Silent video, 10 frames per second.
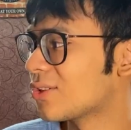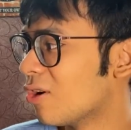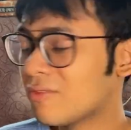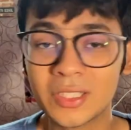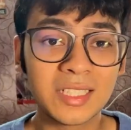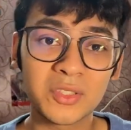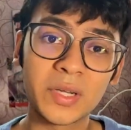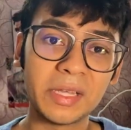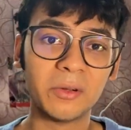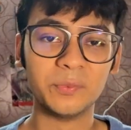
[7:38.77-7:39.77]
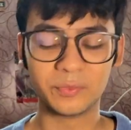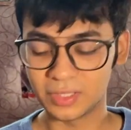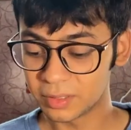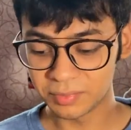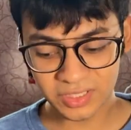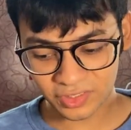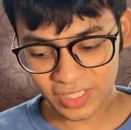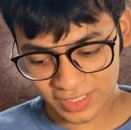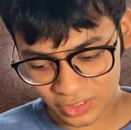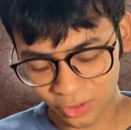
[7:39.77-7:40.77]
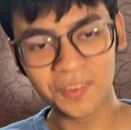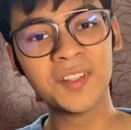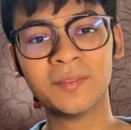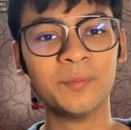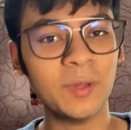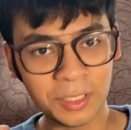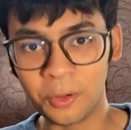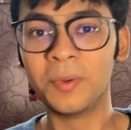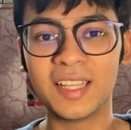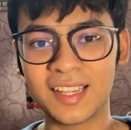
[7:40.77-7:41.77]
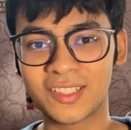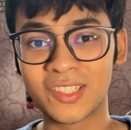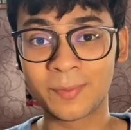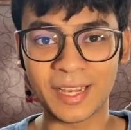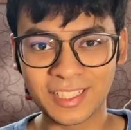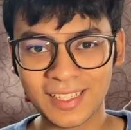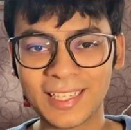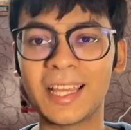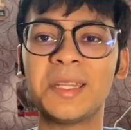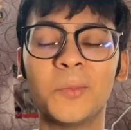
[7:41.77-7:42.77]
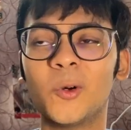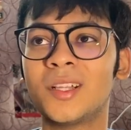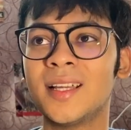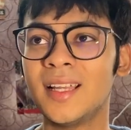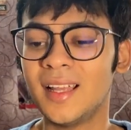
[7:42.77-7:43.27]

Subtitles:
is all for this video. The mystery is solved. Nobody has to speculate anymore.